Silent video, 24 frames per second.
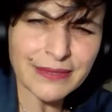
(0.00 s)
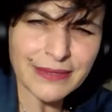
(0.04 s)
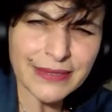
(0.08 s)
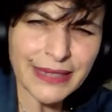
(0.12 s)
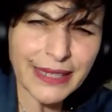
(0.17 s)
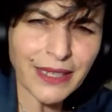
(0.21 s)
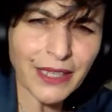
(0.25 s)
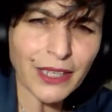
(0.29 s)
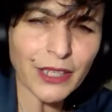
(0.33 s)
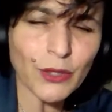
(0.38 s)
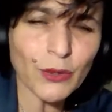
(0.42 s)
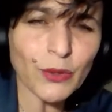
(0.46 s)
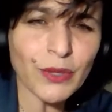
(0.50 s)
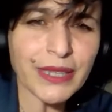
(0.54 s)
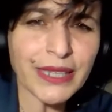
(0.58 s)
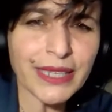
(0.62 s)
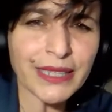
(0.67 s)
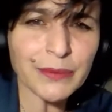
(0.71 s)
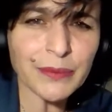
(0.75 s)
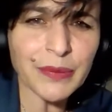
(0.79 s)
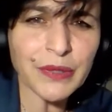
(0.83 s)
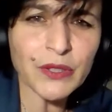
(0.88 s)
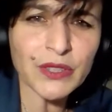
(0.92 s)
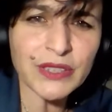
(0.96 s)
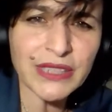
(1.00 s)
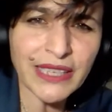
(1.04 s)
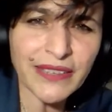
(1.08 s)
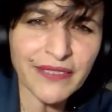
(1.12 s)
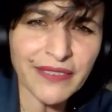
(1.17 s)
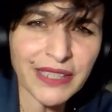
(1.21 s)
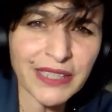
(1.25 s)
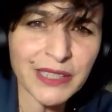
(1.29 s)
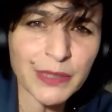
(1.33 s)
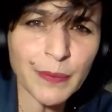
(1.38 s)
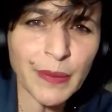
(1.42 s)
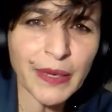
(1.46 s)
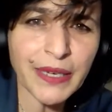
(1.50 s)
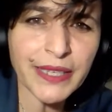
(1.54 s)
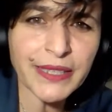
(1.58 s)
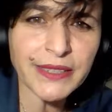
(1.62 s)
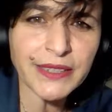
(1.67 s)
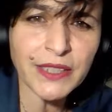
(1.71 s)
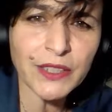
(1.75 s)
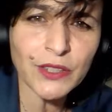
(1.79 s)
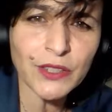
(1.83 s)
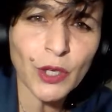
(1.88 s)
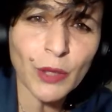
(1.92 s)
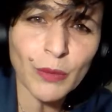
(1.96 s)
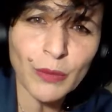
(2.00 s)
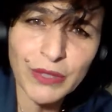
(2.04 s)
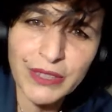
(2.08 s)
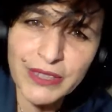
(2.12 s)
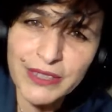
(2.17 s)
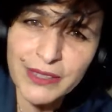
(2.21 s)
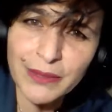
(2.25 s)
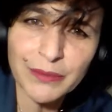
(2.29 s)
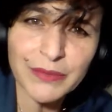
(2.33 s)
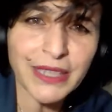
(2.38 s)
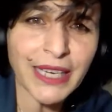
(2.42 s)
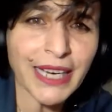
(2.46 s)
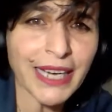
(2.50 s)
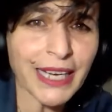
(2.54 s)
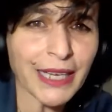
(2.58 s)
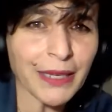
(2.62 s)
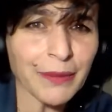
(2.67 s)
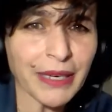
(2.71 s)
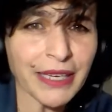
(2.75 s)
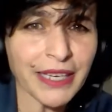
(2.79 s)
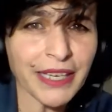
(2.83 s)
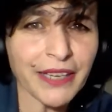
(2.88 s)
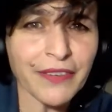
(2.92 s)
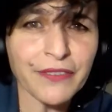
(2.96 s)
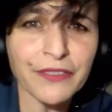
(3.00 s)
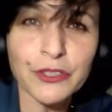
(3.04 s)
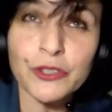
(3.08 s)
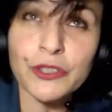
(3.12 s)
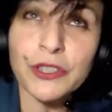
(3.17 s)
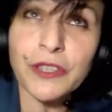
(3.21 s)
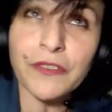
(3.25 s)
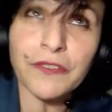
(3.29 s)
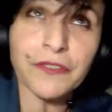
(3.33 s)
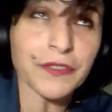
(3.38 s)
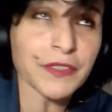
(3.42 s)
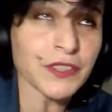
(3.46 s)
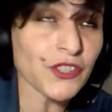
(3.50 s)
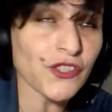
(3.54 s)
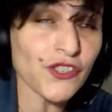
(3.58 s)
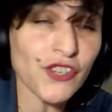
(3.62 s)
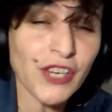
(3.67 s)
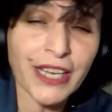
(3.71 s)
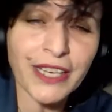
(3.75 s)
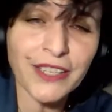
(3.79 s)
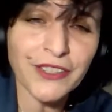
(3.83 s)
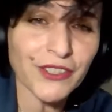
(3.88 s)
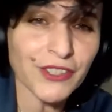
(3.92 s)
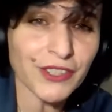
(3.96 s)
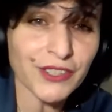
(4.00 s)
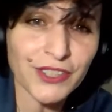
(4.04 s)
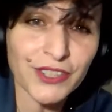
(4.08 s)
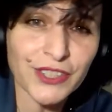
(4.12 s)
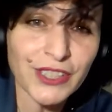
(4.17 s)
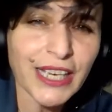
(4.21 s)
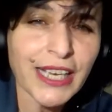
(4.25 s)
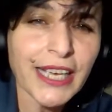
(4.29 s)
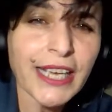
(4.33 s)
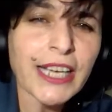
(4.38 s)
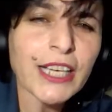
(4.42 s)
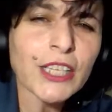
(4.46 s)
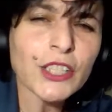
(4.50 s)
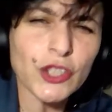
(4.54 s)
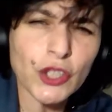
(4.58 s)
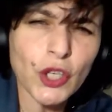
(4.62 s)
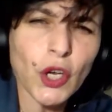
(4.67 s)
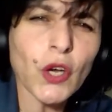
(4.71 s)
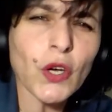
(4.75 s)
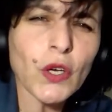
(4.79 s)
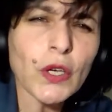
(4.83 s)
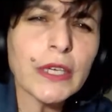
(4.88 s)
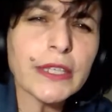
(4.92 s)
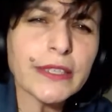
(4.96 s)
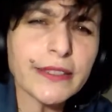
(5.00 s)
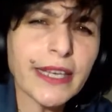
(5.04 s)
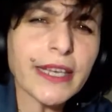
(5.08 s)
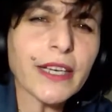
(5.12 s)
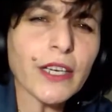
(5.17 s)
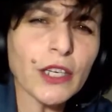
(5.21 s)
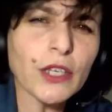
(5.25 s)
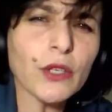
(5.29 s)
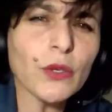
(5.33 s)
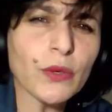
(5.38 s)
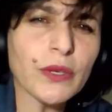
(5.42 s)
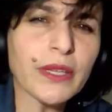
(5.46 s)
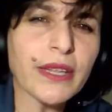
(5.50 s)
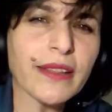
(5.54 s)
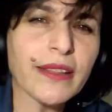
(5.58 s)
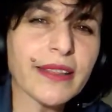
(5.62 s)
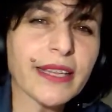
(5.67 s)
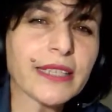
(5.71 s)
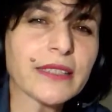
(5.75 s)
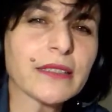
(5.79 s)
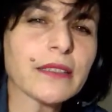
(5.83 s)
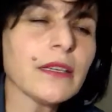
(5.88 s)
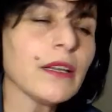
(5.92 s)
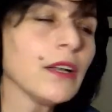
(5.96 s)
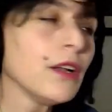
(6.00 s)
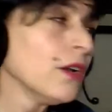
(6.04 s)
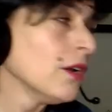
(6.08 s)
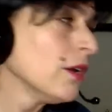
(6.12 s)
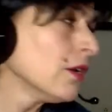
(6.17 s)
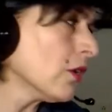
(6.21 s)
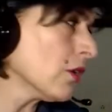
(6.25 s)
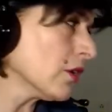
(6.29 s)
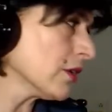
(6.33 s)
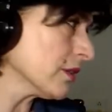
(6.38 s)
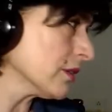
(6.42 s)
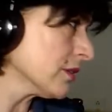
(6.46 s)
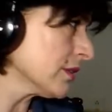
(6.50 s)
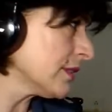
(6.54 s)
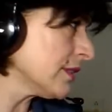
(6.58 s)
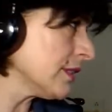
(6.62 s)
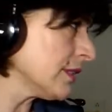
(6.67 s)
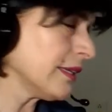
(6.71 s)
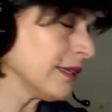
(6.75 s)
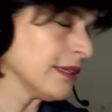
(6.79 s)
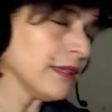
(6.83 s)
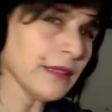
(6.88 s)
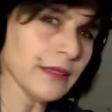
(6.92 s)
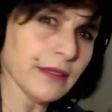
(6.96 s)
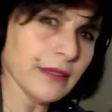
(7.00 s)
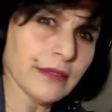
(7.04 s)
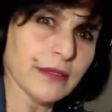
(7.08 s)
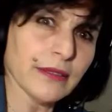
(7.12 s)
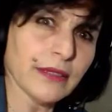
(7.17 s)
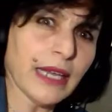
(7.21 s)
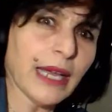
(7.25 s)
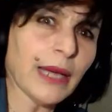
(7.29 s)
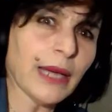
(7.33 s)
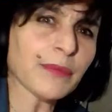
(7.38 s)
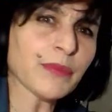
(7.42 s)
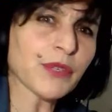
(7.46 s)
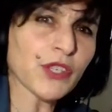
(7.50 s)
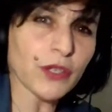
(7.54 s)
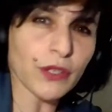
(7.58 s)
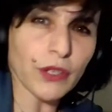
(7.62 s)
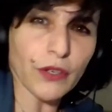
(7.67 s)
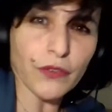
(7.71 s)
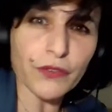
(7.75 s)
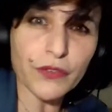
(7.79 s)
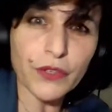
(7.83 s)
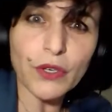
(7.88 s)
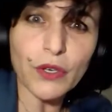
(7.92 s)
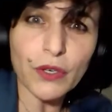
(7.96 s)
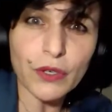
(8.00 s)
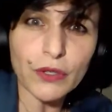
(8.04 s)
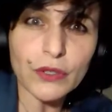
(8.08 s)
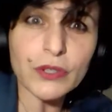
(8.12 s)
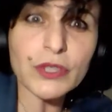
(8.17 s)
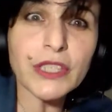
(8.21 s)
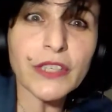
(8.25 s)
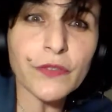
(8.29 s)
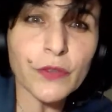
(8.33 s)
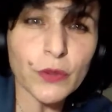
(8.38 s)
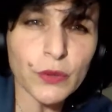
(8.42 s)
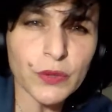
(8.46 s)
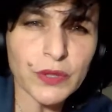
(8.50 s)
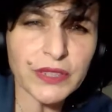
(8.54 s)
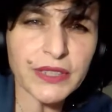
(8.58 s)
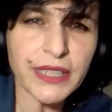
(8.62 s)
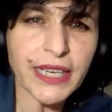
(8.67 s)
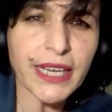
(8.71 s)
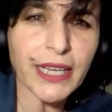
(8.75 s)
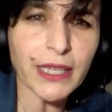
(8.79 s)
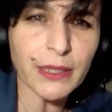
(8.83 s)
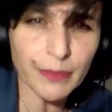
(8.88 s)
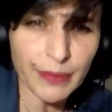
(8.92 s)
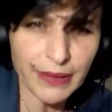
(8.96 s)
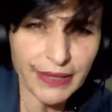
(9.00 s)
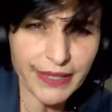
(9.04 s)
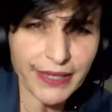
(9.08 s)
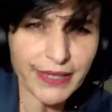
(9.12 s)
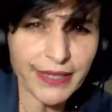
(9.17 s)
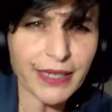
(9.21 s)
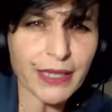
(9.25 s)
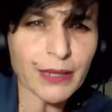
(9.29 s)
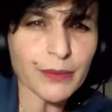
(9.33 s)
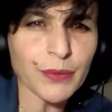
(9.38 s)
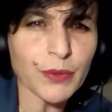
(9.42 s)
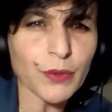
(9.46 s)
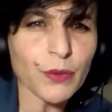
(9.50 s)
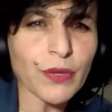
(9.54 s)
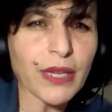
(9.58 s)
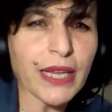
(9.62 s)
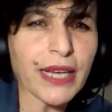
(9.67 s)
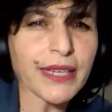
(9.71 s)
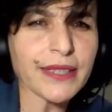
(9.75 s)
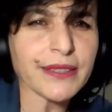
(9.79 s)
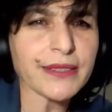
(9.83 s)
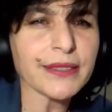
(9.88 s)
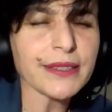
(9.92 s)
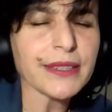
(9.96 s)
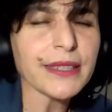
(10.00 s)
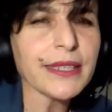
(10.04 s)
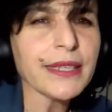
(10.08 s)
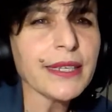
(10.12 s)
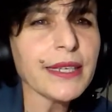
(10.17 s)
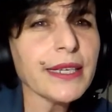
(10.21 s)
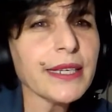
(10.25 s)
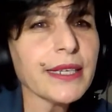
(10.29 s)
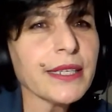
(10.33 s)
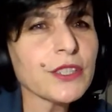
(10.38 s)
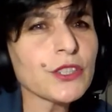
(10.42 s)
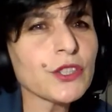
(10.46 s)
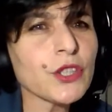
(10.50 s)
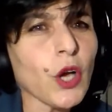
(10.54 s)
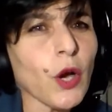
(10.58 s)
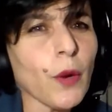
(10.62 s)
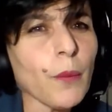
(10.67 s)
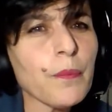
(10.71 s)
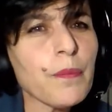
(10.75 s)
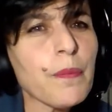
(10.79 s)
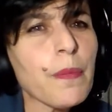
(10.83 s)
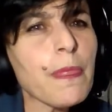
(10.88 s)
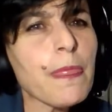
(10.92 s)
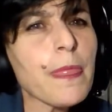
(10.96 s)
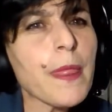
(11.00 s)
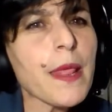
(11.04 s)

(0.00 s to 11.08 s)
Take a look at that, because I've experienced in communism time, I have different changes. So take a look in that loyalty action of yours. If you need help, I can help you with that. So